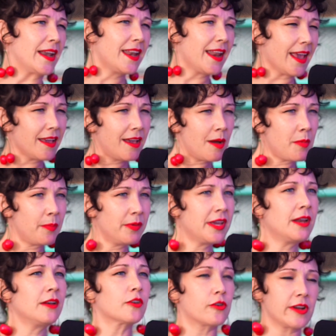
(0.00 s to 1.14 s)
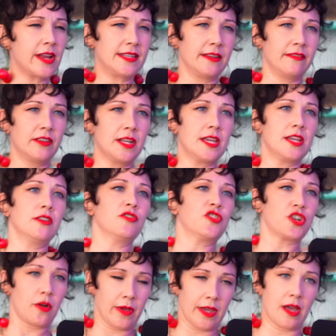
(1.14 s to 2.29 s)
did egg come up again? Creativity,
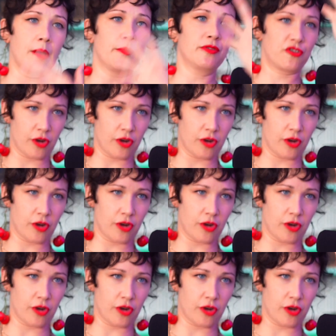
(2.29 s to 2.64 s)
showing up, yeah,